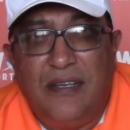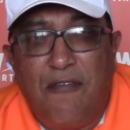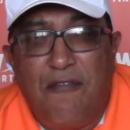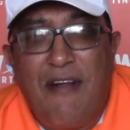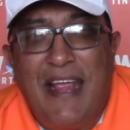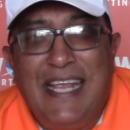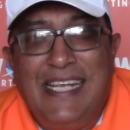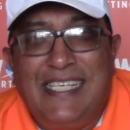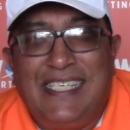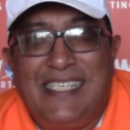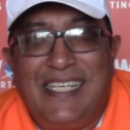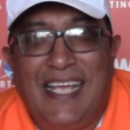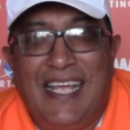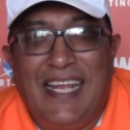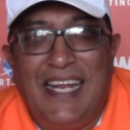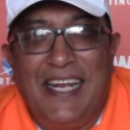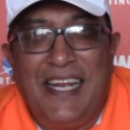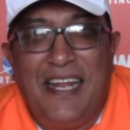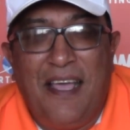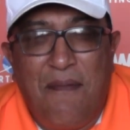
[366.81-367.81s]
race
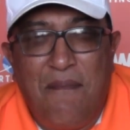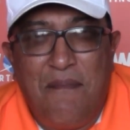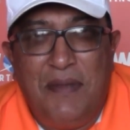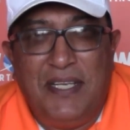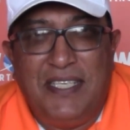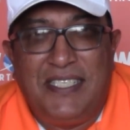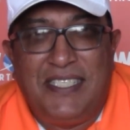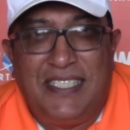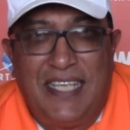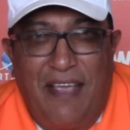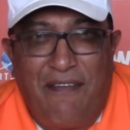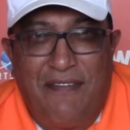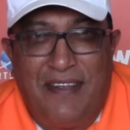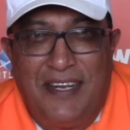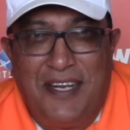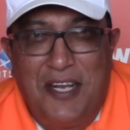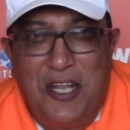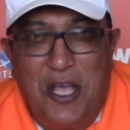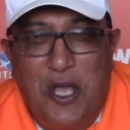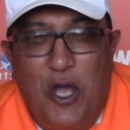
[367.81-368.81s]
number
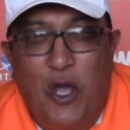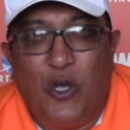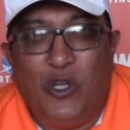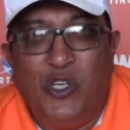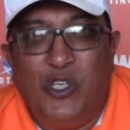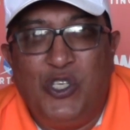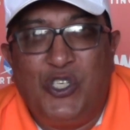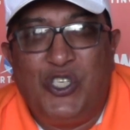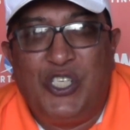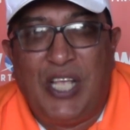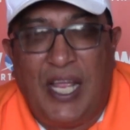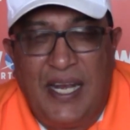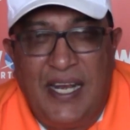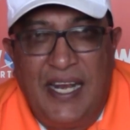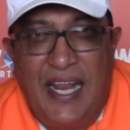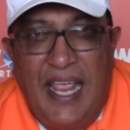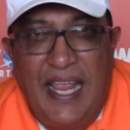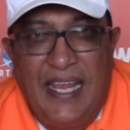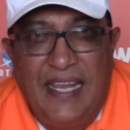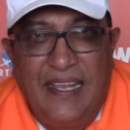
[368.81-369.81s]
7 on
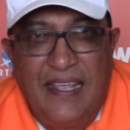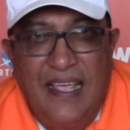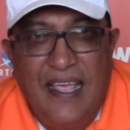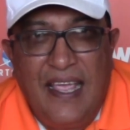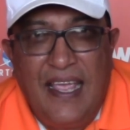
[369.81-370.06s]
Sunday.